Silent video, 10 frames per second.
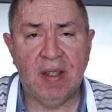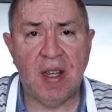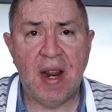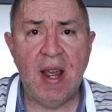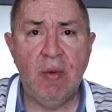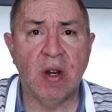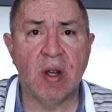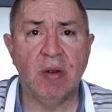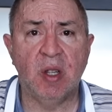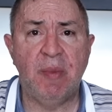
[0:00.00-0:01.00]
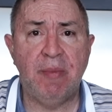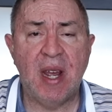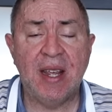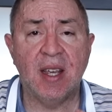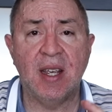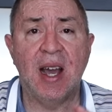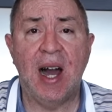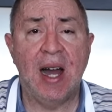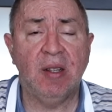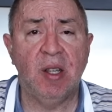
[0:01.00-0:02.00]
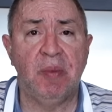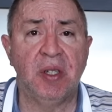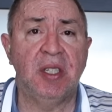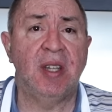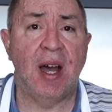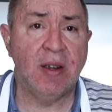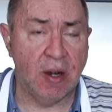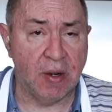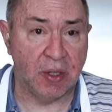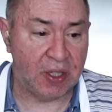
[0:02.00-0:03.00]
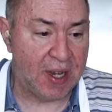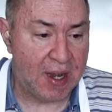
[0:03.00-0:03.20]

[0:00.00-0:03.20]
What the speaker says: Today we're going to be making octopus tacos.